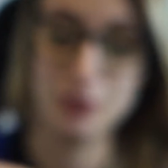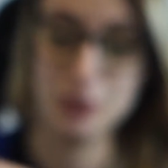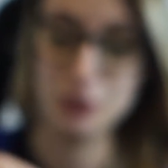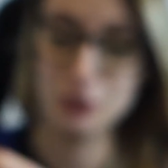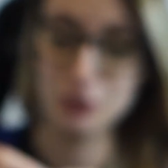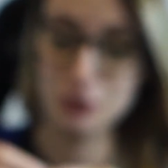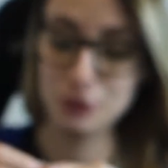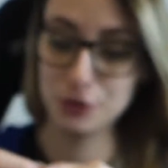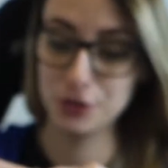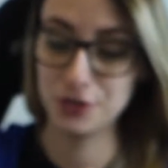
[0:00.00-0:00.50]
a
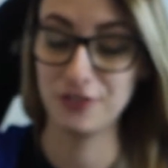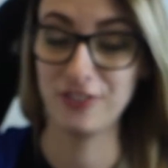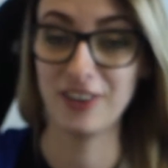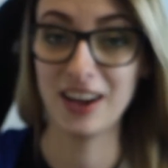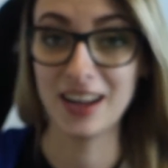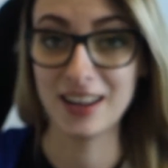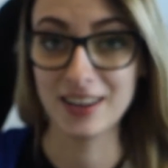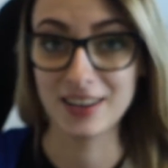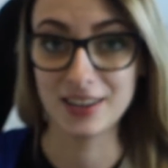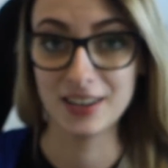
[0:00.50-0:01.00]
huge
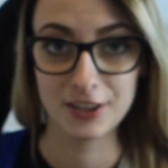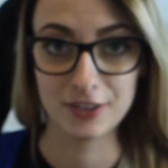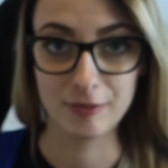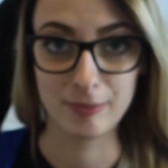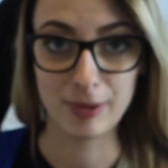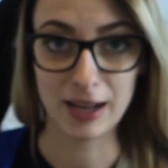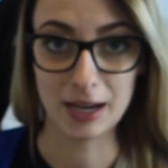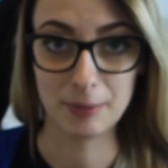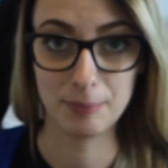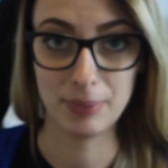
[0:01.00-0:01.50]
fan of
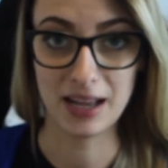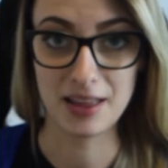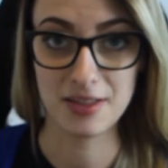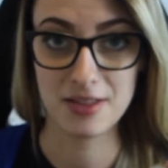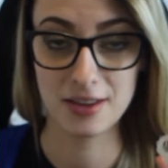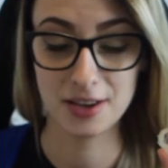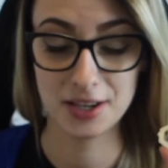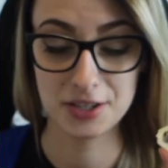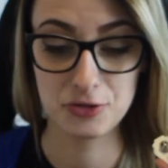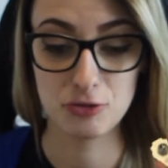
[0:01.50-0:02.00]
Black
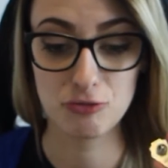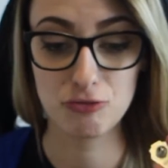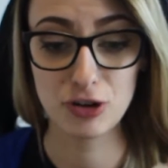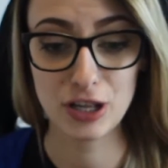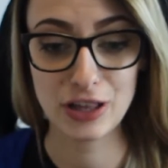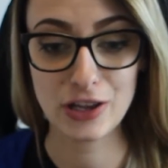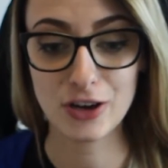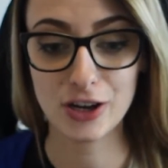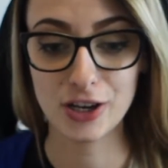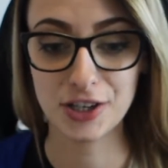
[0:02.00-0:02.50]
Panther. It's a
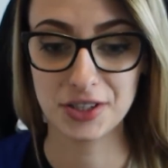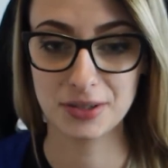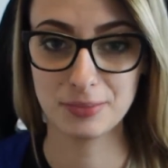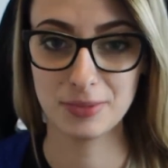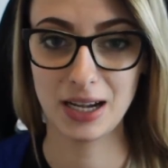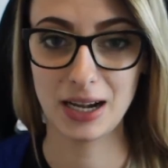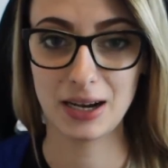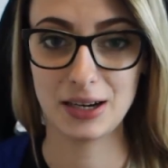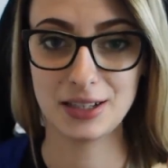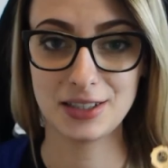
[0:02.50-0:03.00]
really awesome
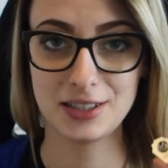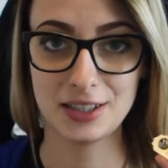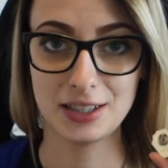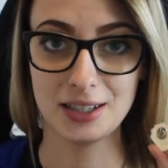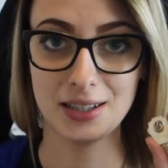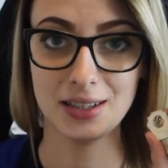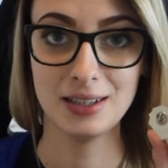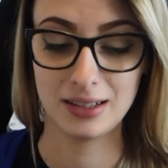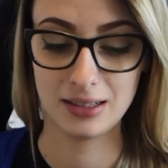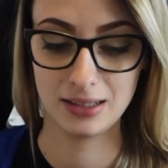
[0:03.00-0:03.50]

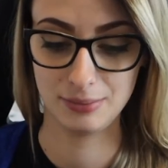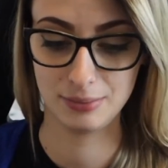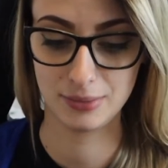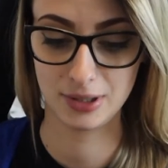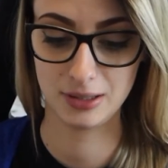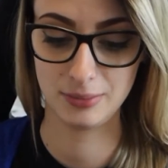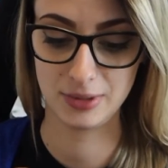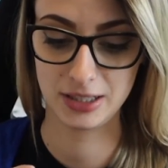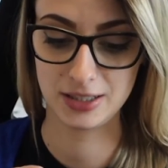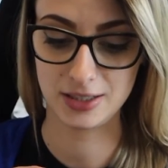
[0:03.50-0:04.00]
character.
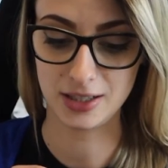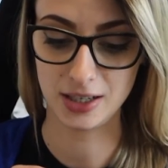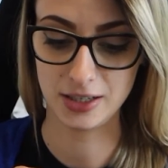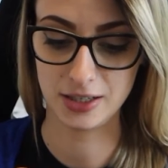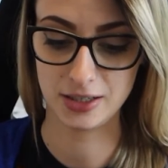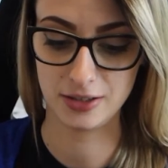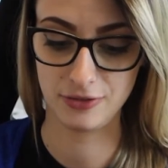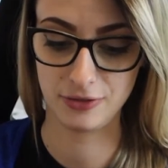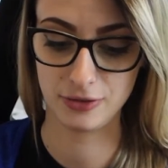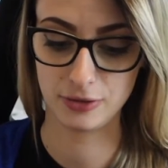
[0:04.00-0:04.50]
I'm
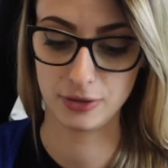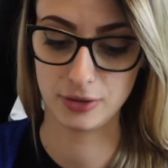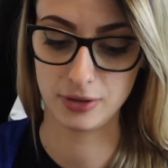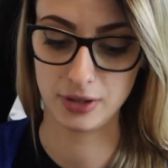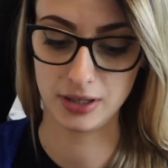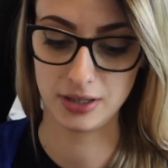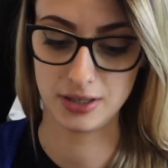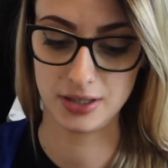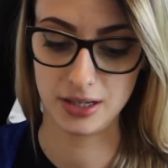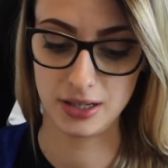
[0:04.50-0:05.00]
excited
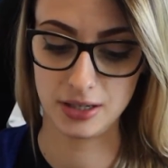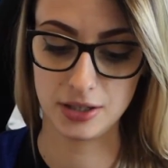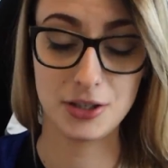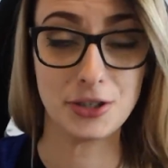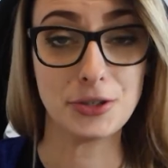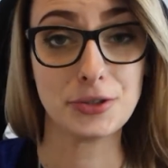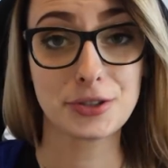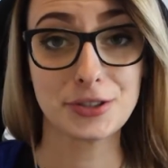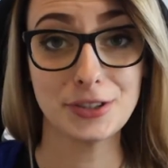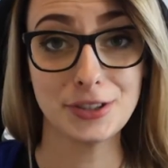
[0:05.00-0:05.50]
to hear
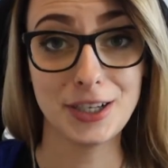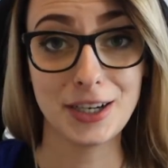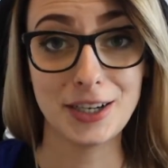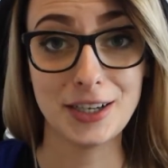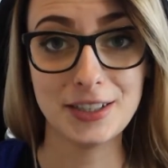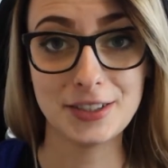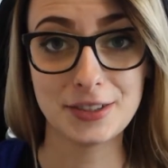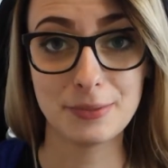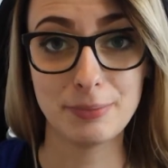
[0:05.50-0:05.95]
your guys'